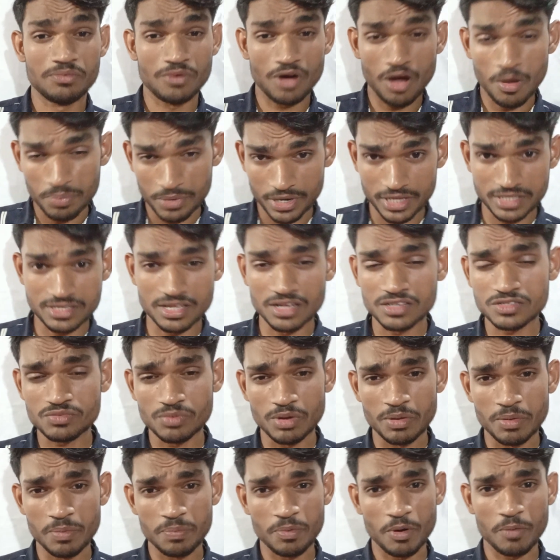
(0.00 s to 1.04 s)
operations
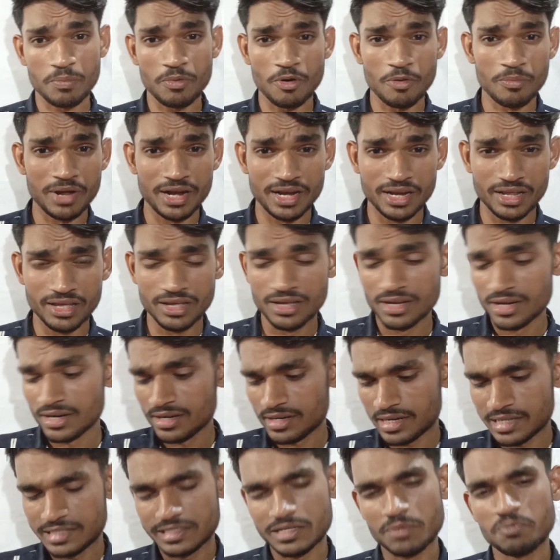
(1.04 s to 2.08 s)
will be performed mainly.
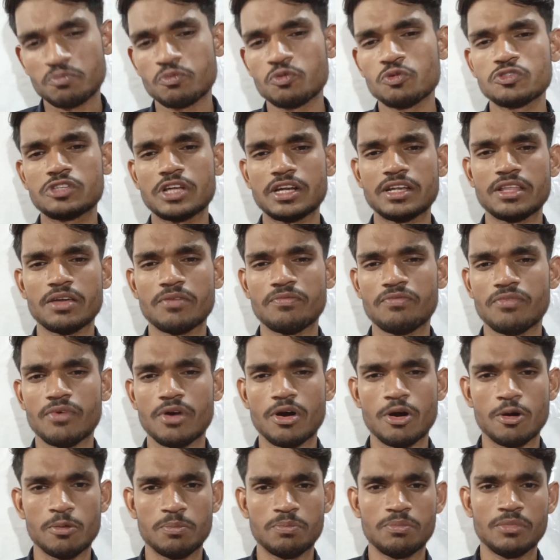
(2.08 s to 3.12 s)
There is a push and the
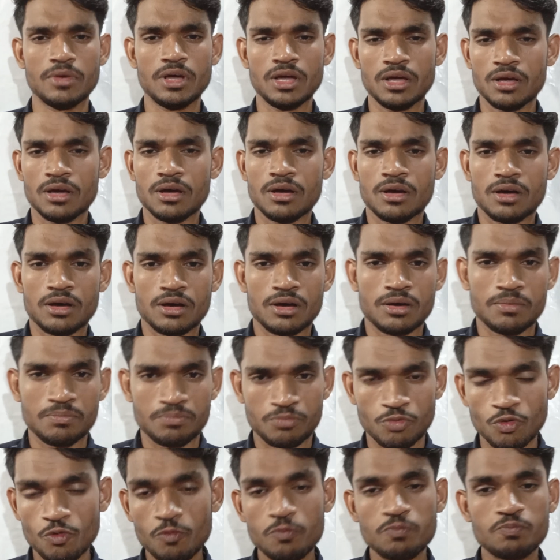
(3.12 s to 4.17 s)
pop.
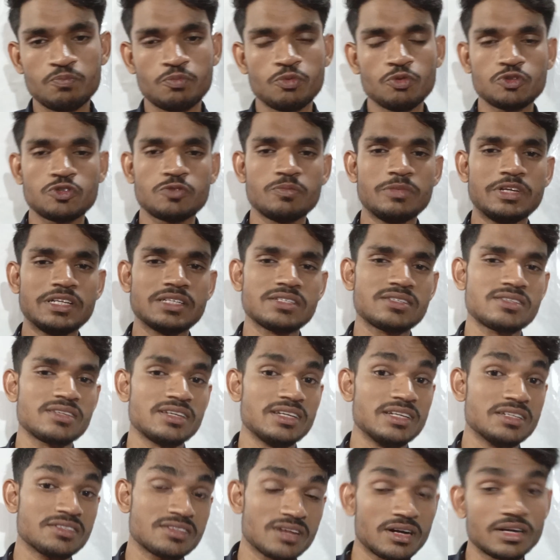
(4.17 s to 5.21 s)
Push means
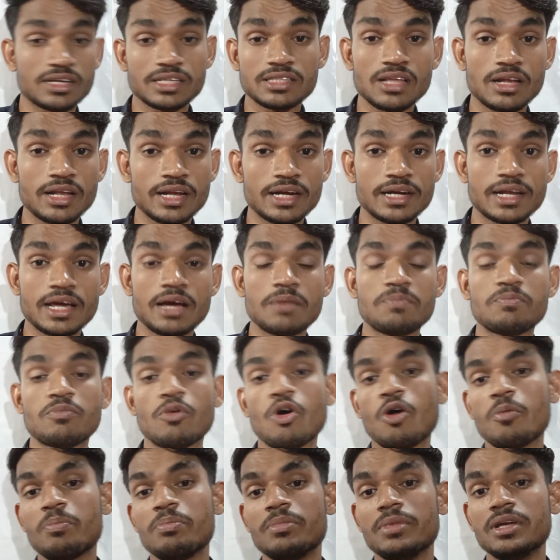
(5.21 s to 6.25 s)
inserting the data.
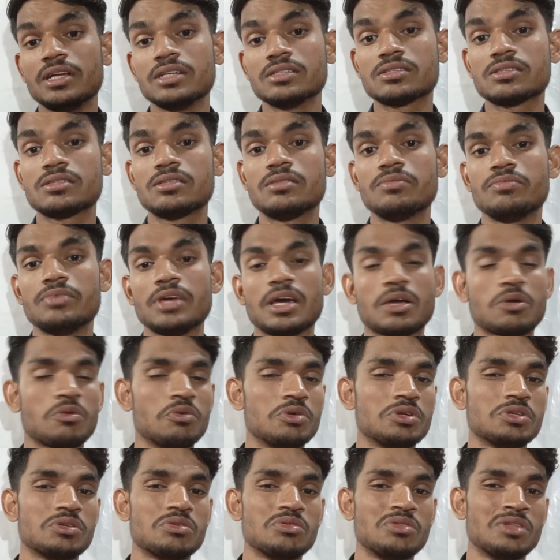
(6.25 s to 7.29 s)
Pop means we are
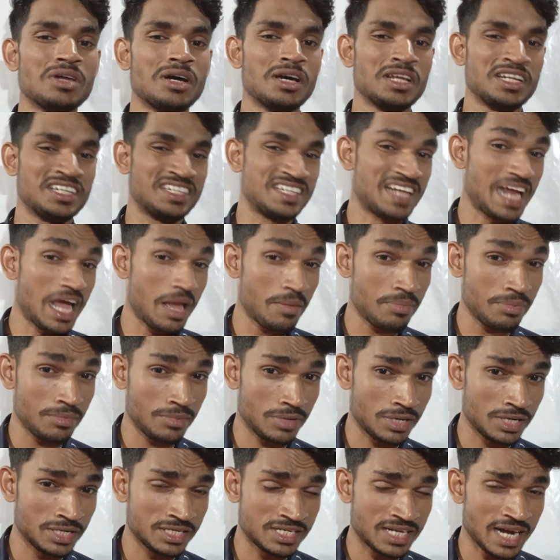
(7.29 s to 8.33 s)
going to the
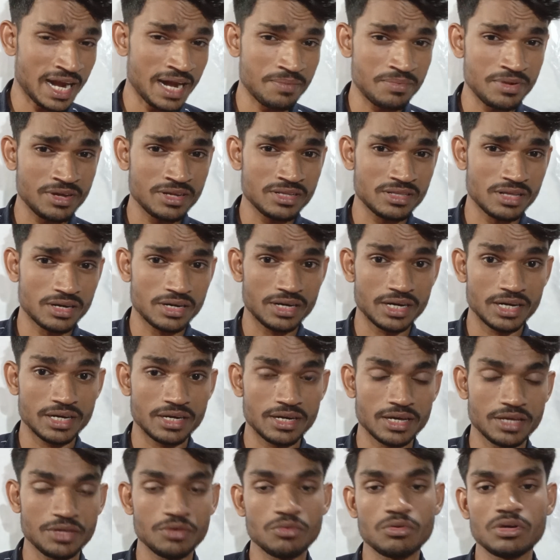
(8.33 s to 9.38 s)
retrieving the
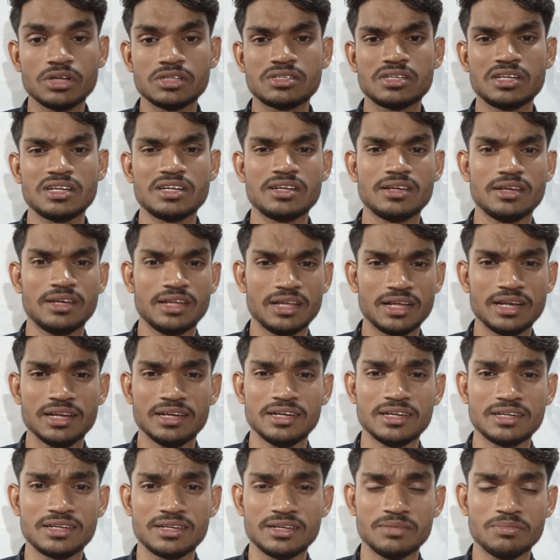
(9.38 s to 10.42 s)
data. You can say
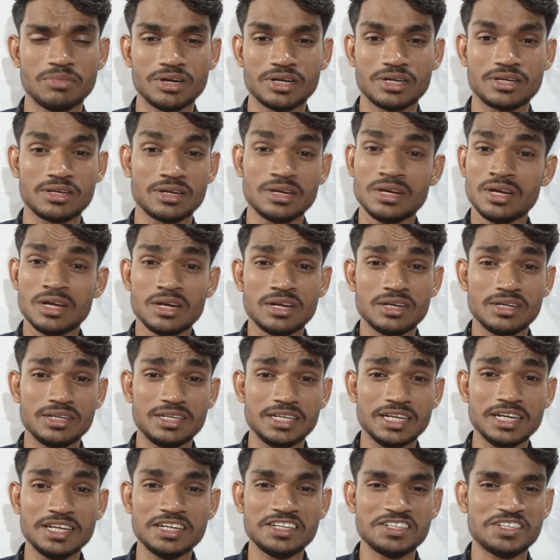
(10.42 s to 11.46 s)
delete, but
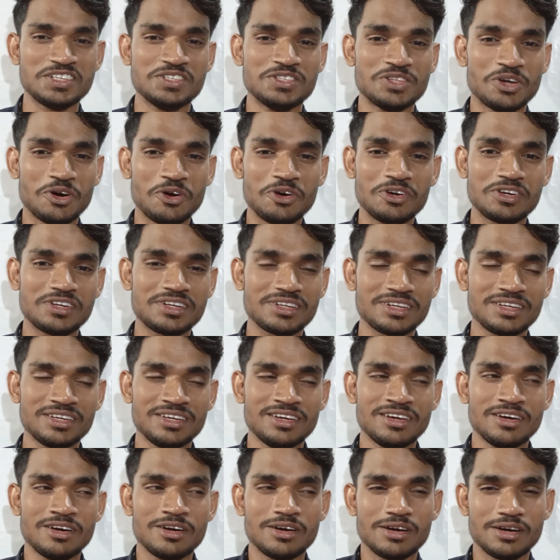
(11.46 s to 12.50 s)
delete is not
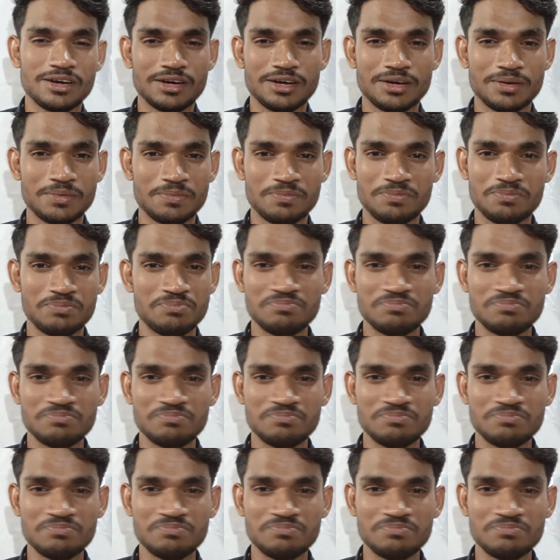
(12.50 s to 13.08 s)
uh,